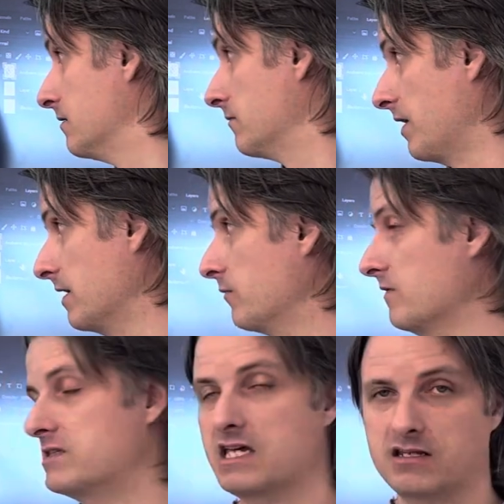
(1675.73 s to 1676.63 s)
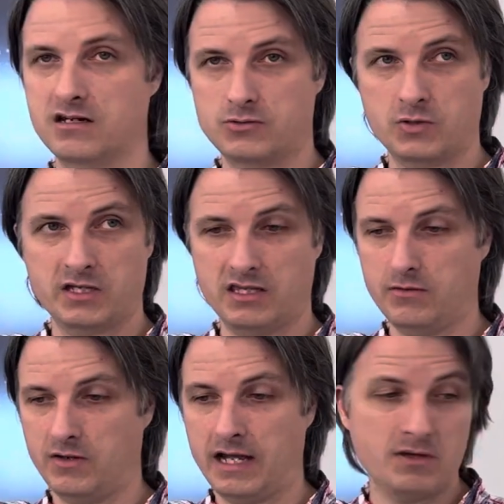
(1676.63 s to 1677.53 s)
Right? We've taken a drawing that
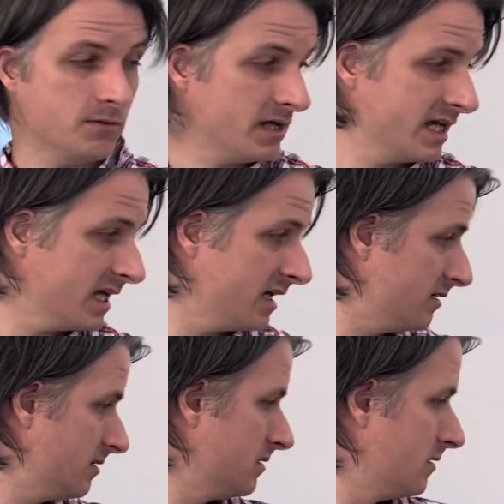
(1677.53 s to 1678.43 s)
I made by hand.